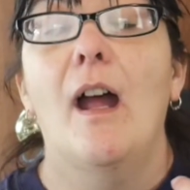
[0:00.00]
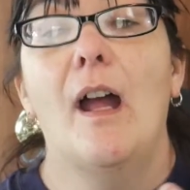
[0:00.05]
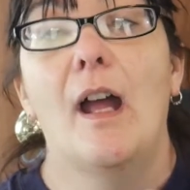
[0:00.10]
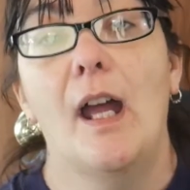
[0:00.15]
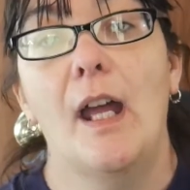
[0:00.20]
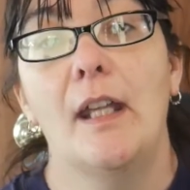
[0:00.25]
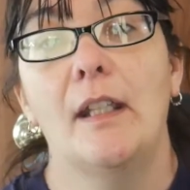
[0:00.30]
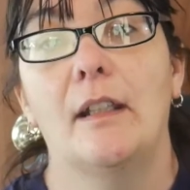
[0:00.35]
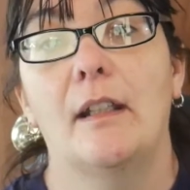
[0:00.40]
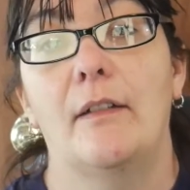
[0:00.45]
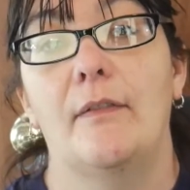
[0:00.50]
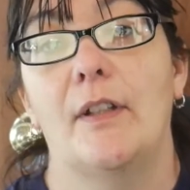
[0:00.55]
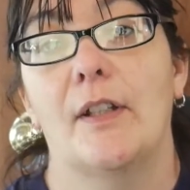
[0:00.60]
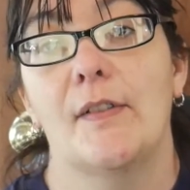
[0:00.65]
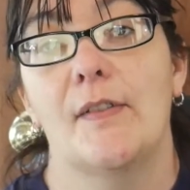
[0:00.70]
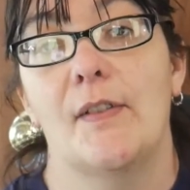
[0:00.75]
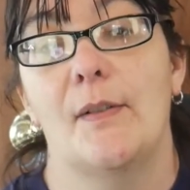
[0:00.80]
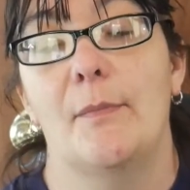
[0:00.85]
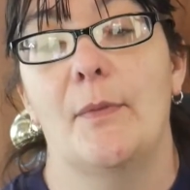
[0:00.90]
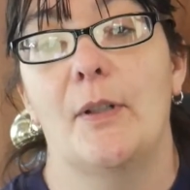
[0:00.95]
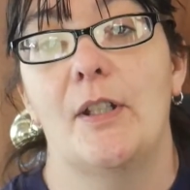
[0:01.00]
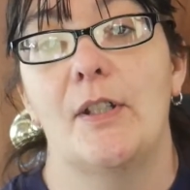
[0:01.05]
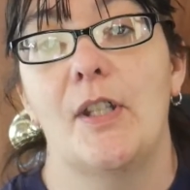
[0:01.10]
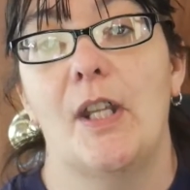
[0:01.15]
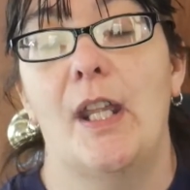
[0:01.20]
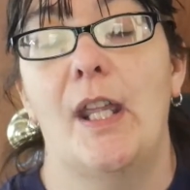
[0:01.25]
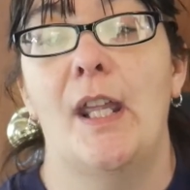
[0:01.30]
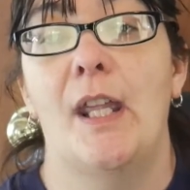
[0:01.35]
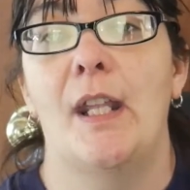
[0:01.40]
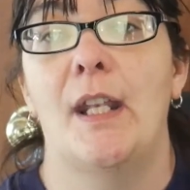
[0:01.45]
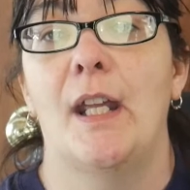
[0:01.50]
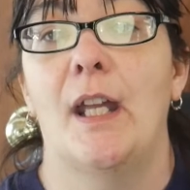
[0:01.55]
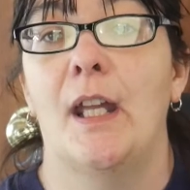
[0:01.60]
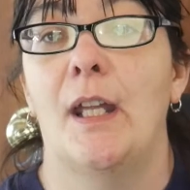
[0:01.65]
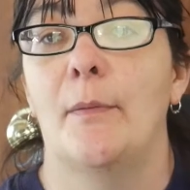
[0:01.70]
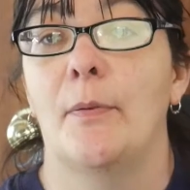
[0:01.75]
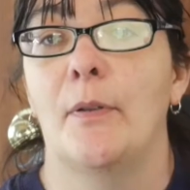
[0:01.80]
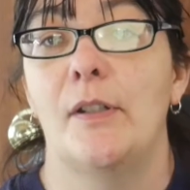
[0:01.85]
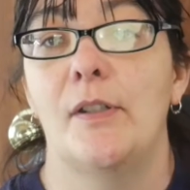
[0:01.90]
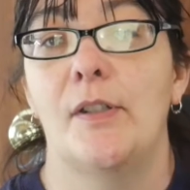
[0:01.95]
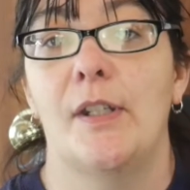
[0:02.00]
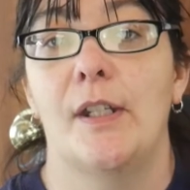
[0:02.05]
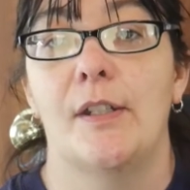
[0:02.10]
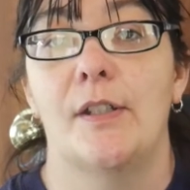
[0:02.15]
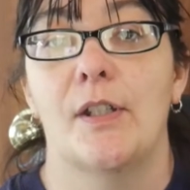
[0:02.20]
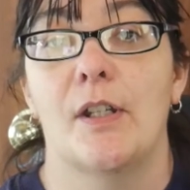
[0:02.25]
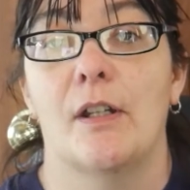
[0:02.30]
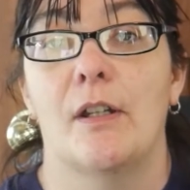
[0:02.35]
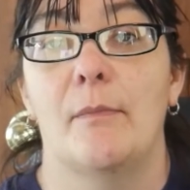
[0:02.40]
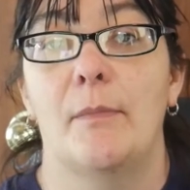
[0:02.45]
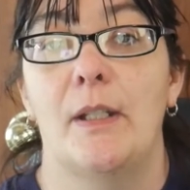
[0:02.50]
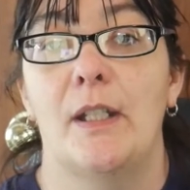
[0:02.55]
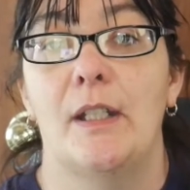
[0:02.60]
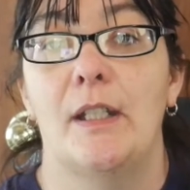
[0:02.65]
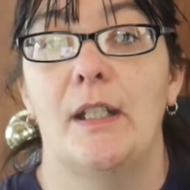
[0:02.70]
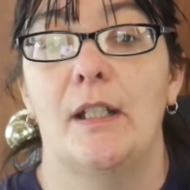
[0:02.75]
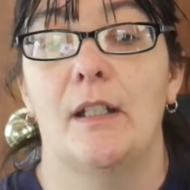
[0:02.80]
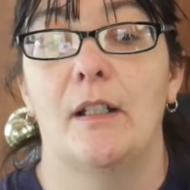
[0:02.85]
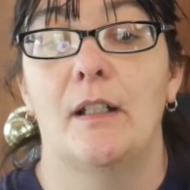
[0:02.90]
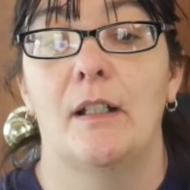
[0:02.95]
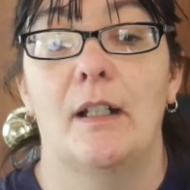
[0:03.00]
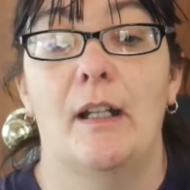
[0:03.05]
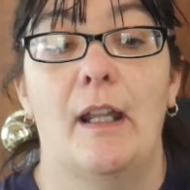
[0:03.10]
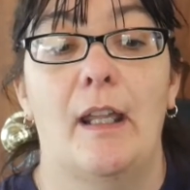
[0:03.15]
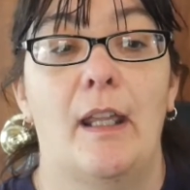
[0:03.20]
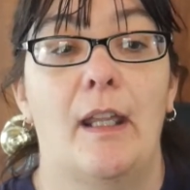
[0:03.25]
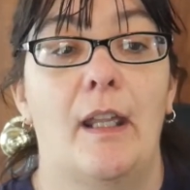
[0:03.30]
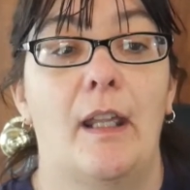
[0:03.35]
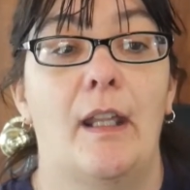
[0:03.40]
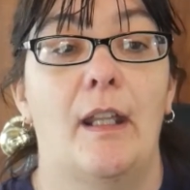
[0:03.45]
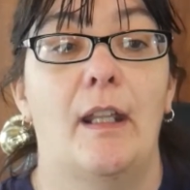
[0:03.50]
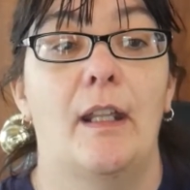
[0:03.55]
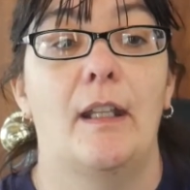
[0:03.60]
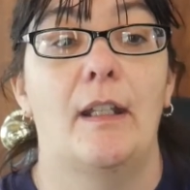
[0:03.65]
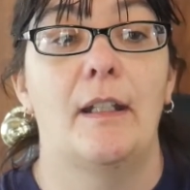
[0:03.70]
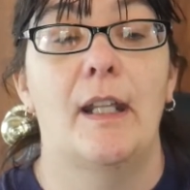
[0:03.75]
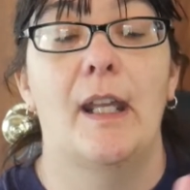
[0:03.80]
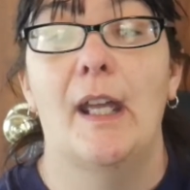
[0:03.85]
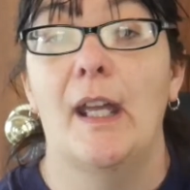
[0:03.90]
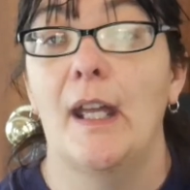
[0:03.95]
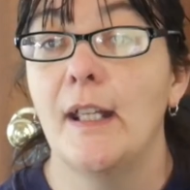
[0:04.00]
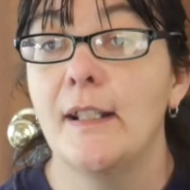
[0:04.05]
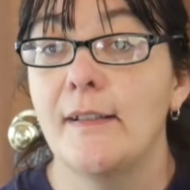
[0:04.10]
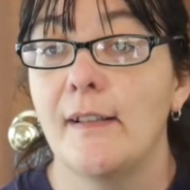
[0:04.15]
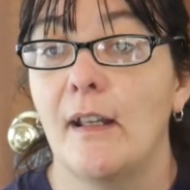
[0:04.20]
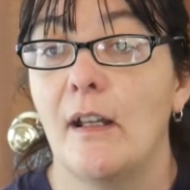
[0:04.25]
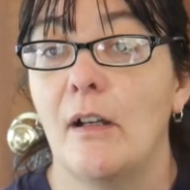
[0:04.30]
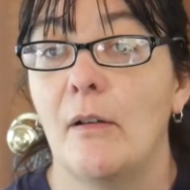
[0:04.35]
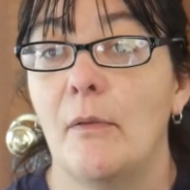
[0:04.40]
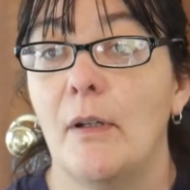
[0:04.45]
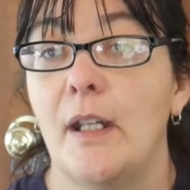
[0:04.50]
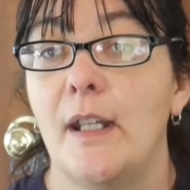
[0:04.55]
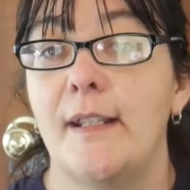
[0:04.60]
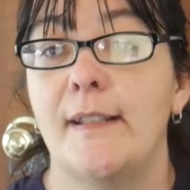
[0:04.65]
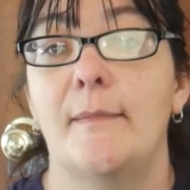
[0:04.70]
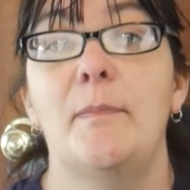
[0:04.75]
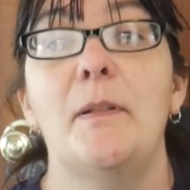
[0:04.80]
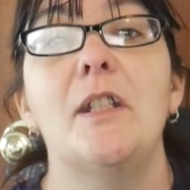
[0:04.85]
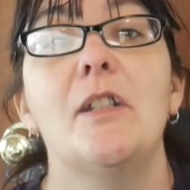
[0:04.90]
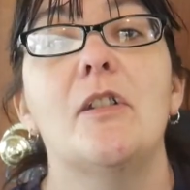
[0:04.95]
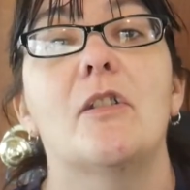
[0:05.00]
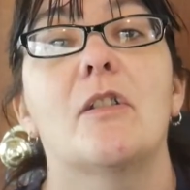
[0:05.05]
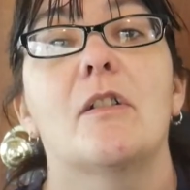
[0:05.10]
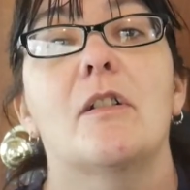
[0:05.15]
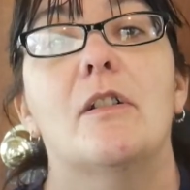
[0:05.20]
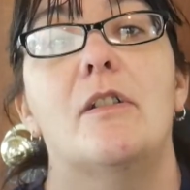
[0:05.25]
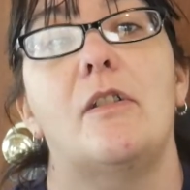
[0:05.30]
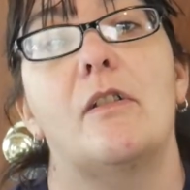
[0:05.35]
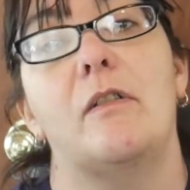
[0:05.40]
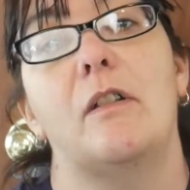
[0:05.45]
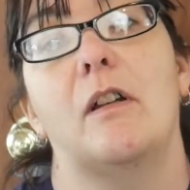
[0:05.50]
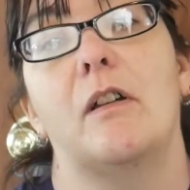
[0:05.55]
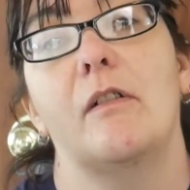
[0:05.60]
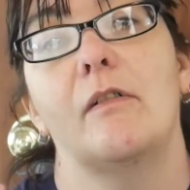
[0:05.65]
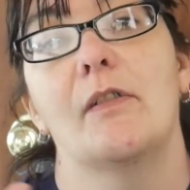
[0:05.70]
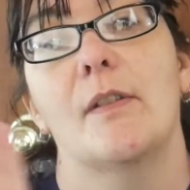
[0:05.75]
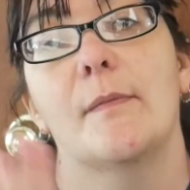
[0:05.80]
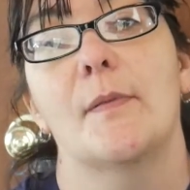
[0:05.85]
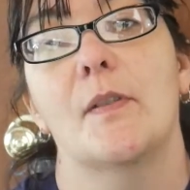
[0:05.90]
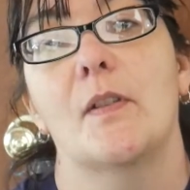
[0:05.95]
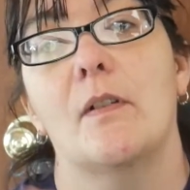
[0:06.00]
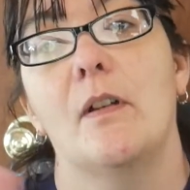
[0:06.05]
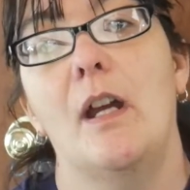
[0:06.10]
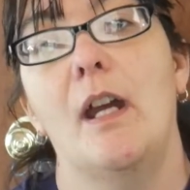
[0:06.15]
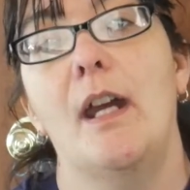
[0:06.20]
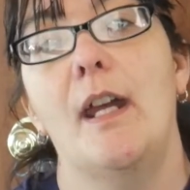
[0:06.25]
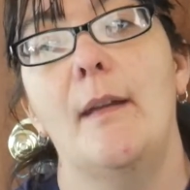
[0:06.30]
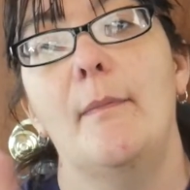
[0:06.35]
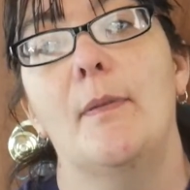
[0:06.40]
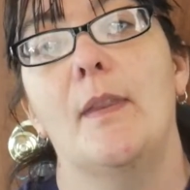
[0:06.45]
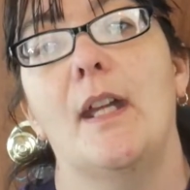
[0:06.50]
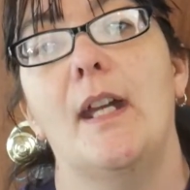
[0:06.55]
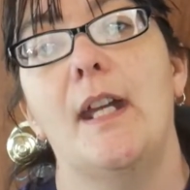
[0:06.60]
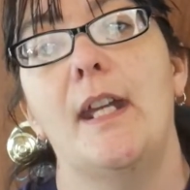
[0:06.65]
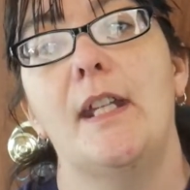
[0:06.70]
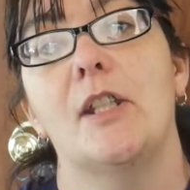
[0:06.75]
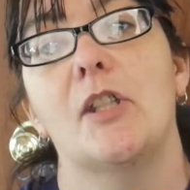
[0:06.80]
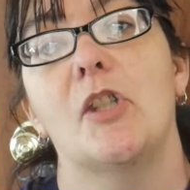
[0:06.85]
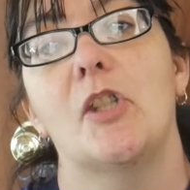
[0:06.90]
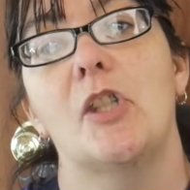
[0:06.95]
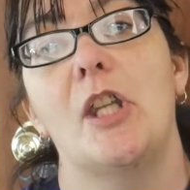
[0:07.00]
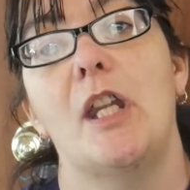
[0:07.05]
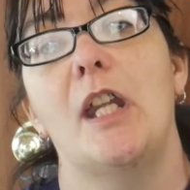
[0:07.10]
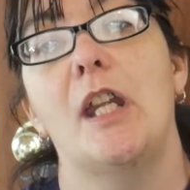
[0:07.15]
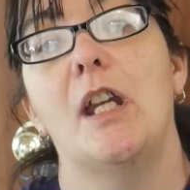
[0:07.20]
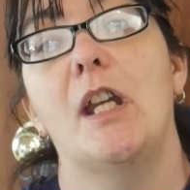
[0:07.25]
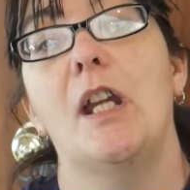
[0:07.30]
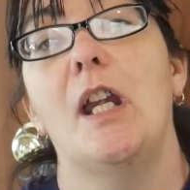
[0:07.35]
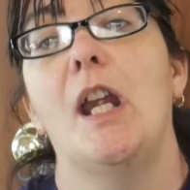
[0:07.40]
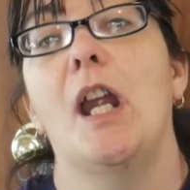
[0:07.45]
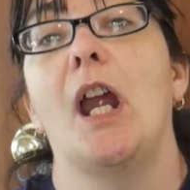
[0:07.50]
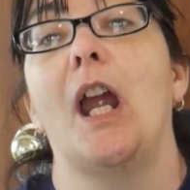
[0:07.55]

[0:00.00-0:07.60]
I love y'all so much, and I appreciate y'all being here. And as always, be sure to go subscribe, like, share,